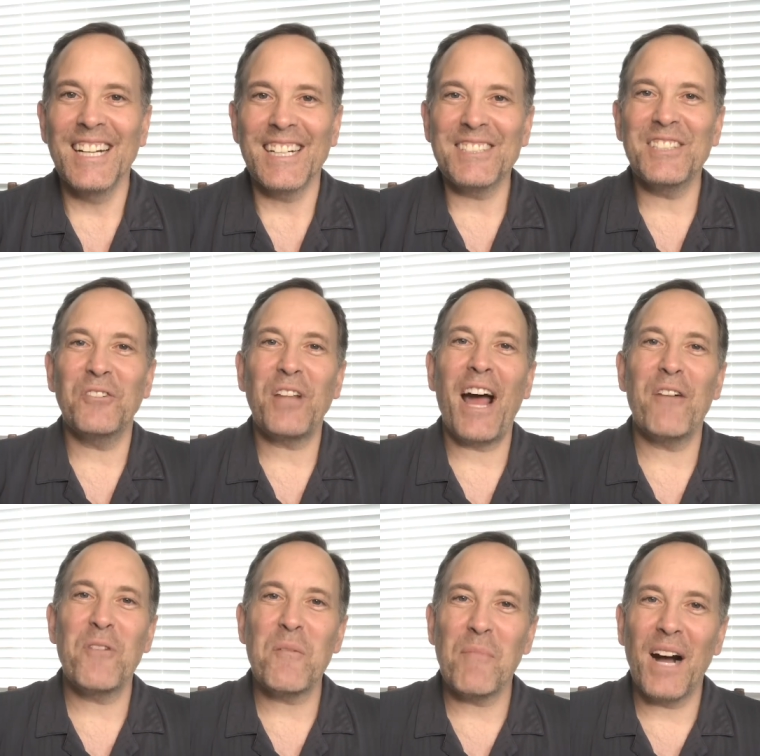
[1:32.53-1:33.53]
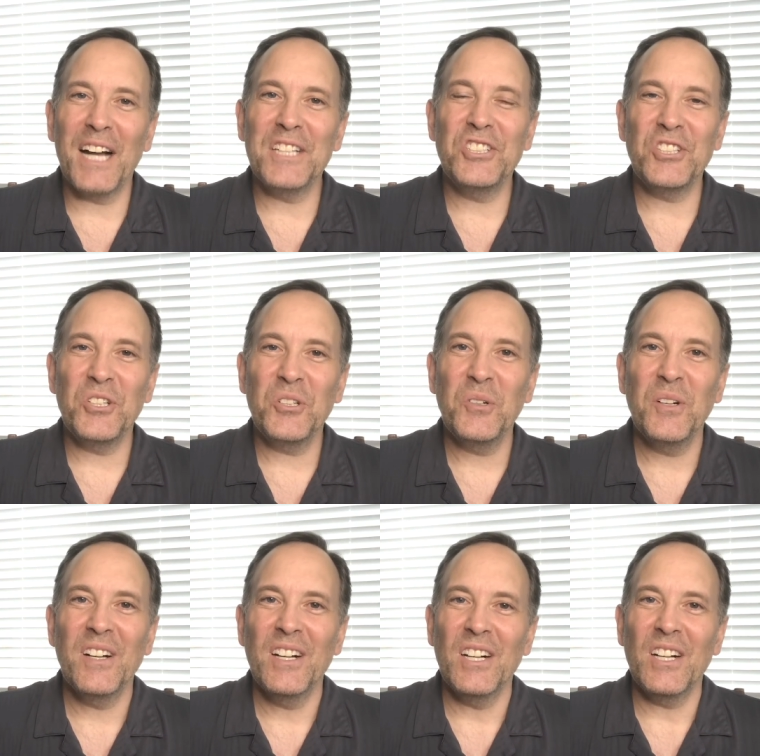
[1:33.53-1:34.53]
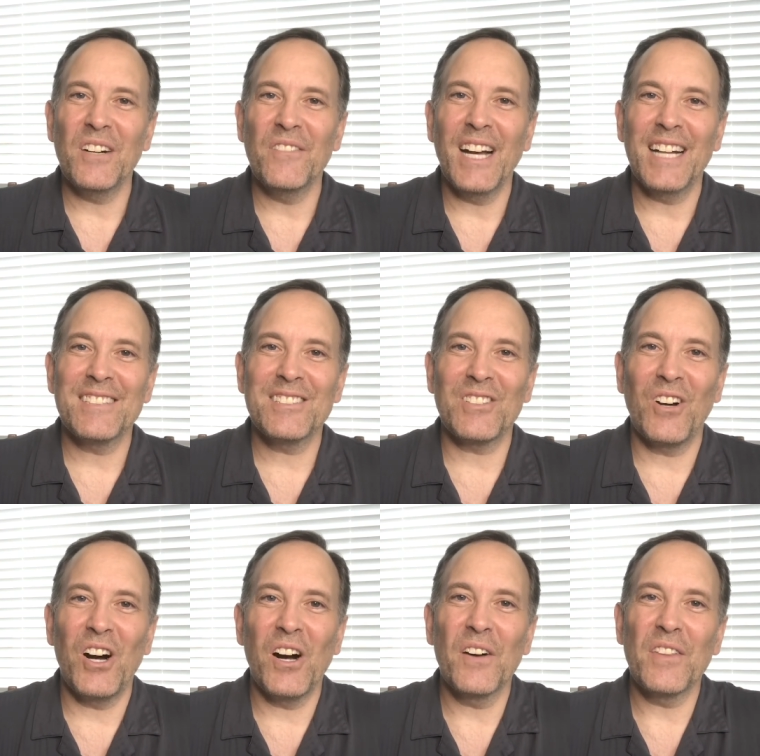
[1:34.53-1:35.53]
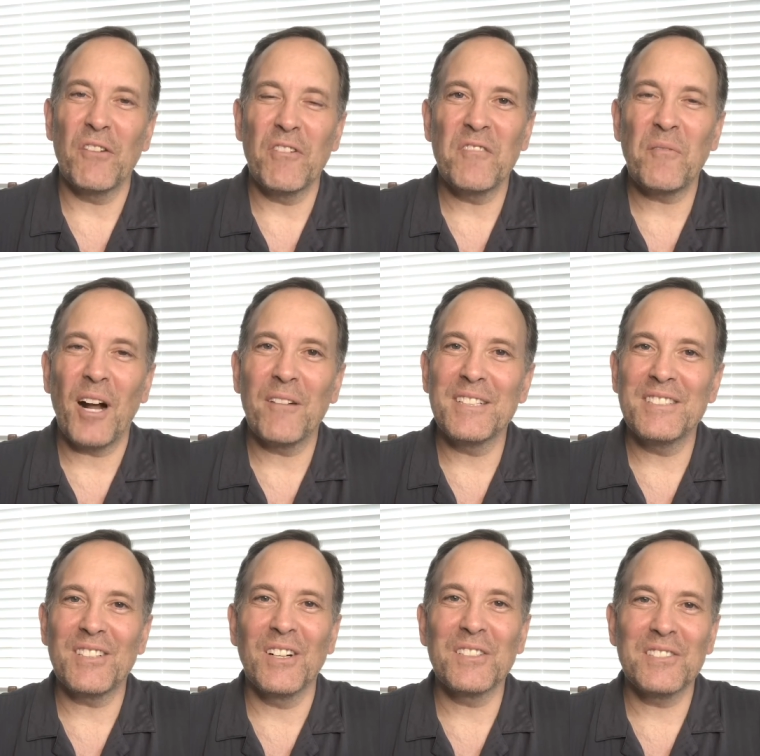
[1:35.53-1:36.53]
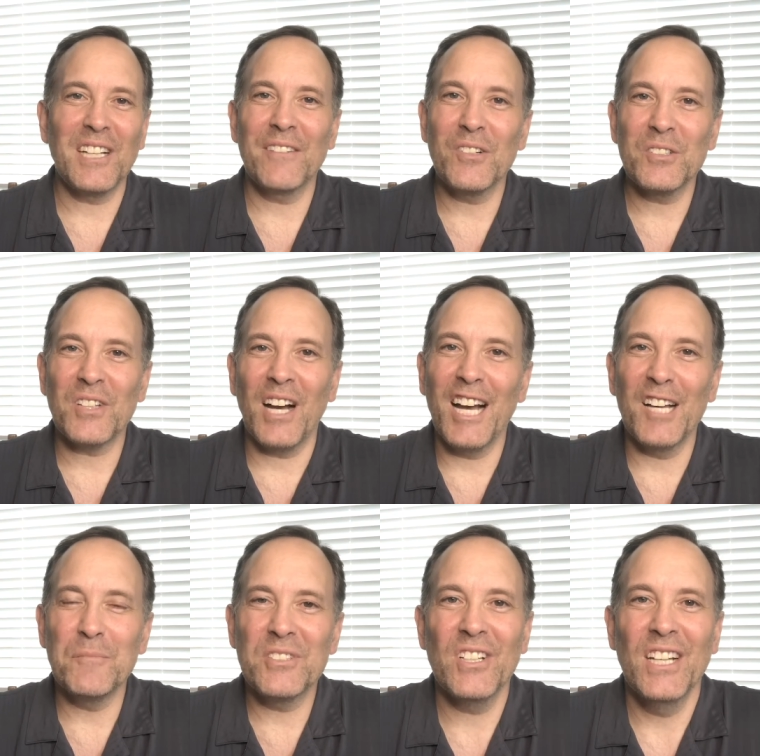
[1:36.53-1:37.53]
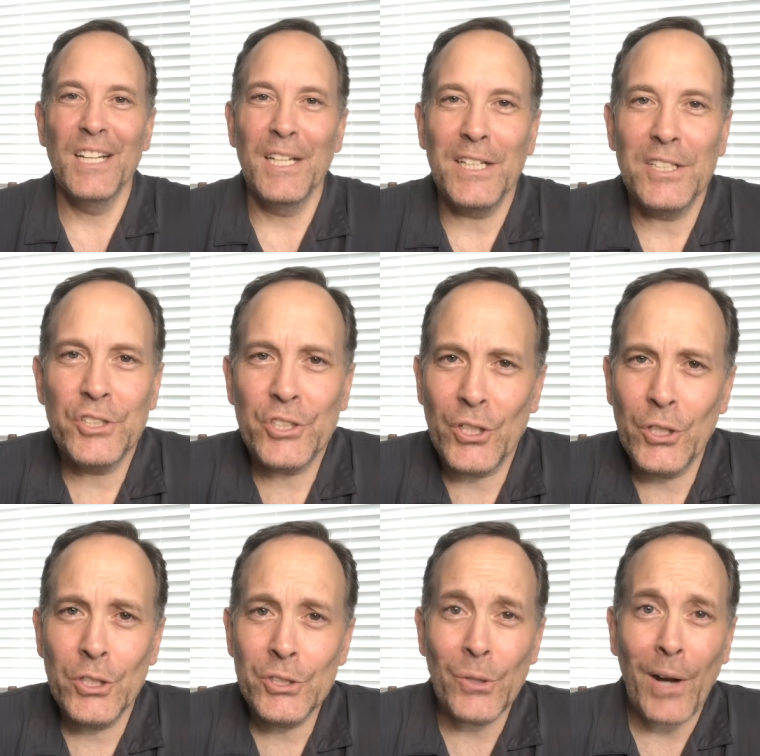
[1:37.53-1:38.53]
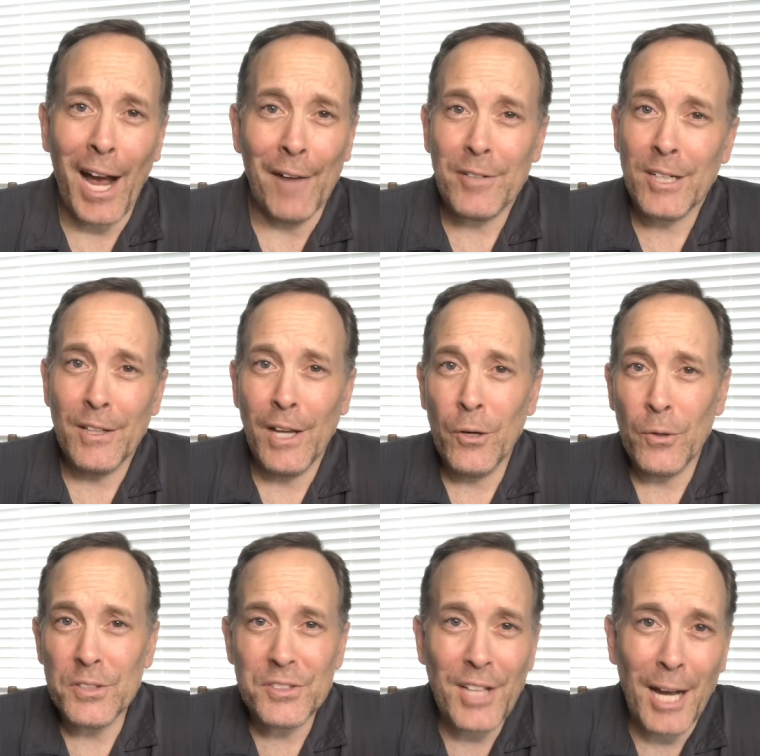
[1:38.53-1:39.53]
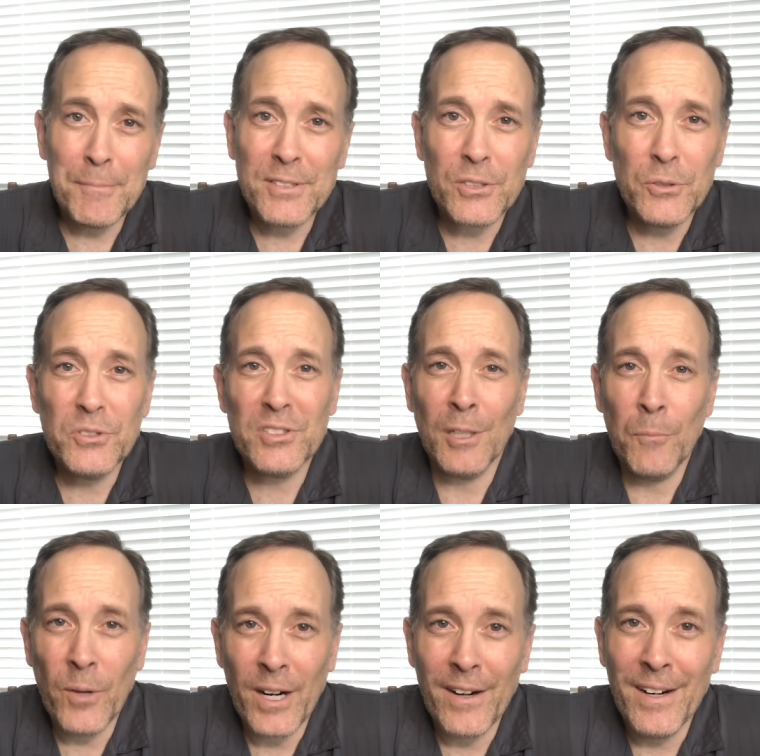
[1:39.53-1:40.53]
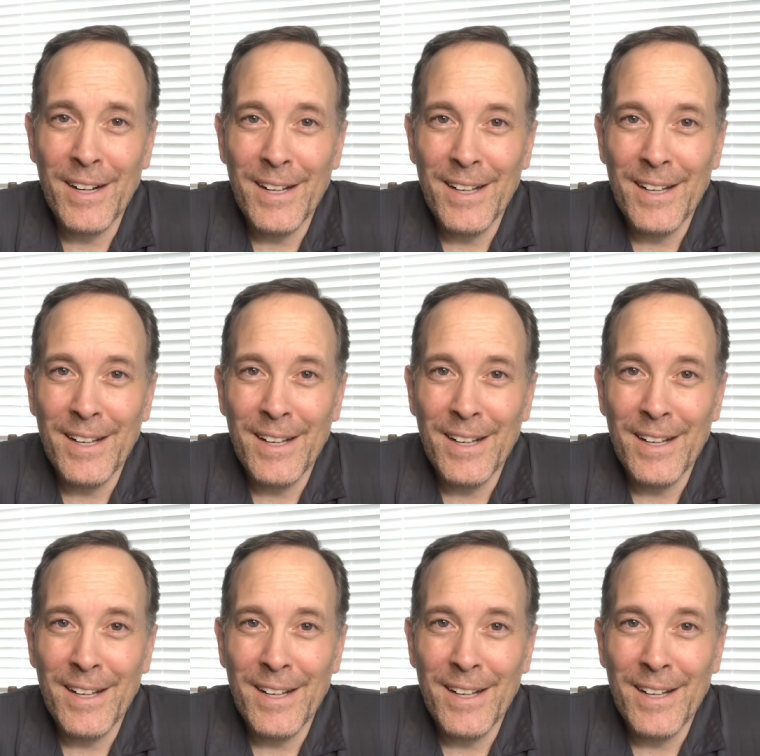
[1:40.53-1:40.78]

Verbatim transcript: Doesn't that remind you of that song that we've probably sung several times in church or afterglow or Sabbath school somewhere?